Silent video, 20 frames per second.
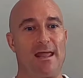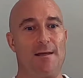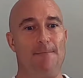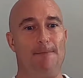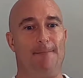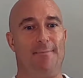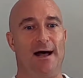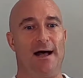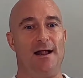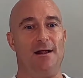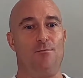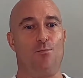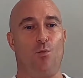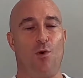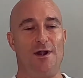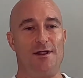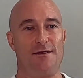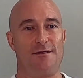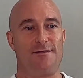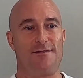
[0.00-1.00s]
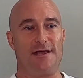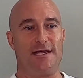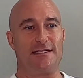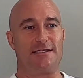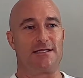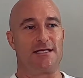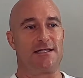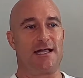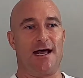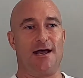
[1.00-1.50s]
But one of the
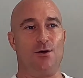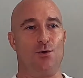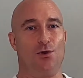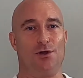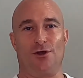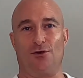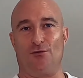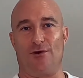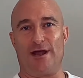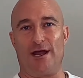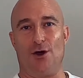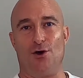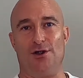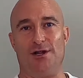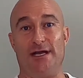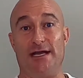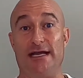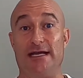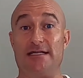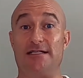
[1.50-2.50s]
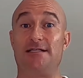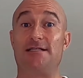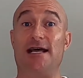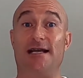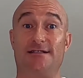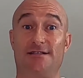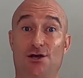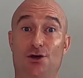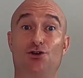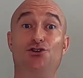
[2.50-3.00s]
things that they all agree on is
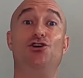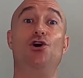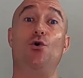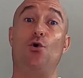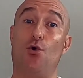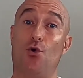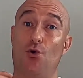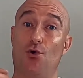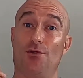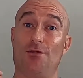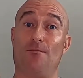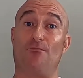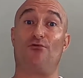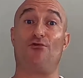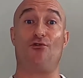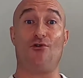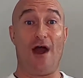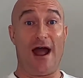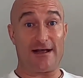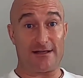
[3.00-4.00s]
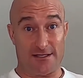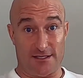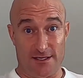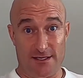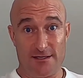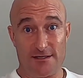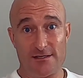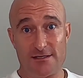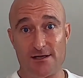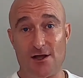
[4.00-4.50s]
santosha, or the
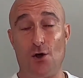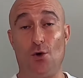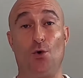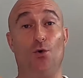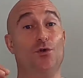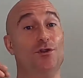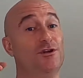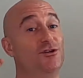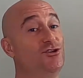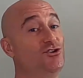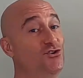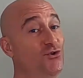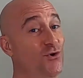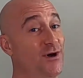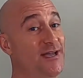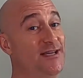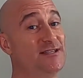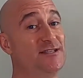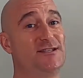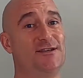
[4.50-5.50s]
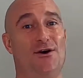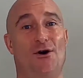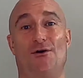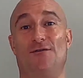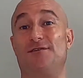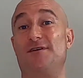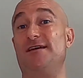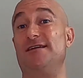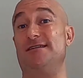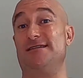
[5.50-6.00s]
practice or the choice
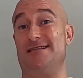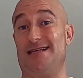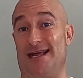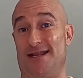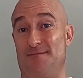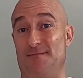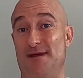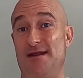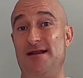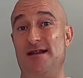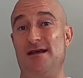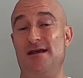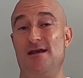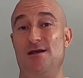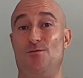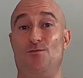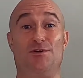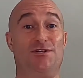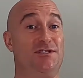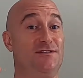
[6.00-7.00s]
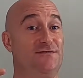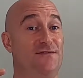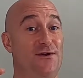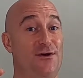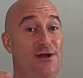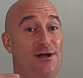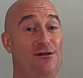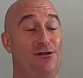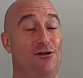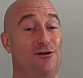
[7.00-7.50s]
of contentment, which is
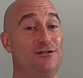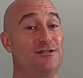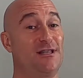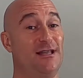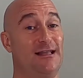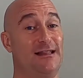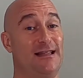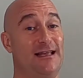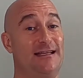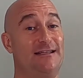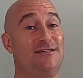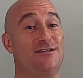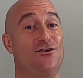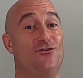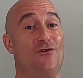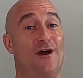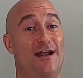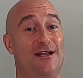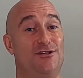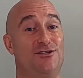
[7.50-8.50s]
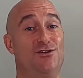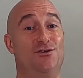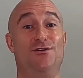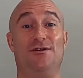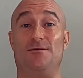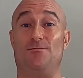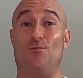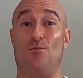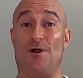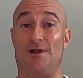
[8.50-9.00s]
very closely linked to
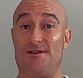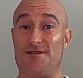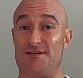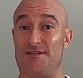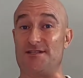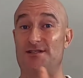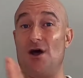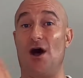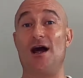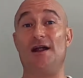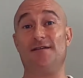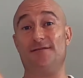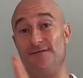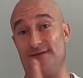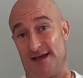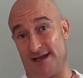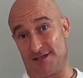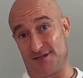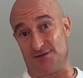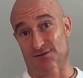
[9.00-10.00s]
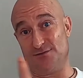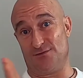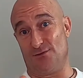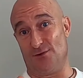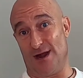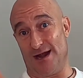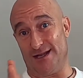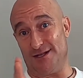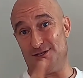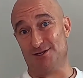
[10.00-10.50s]
gratitude. And one of the side effects of
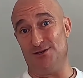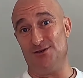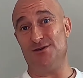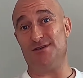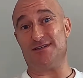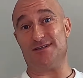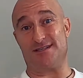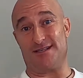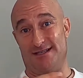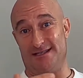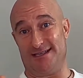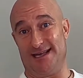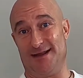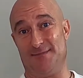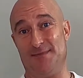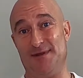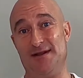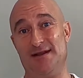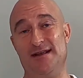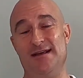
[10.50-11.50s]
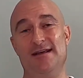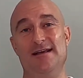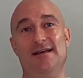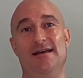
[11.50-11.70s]
gratitude is contentment,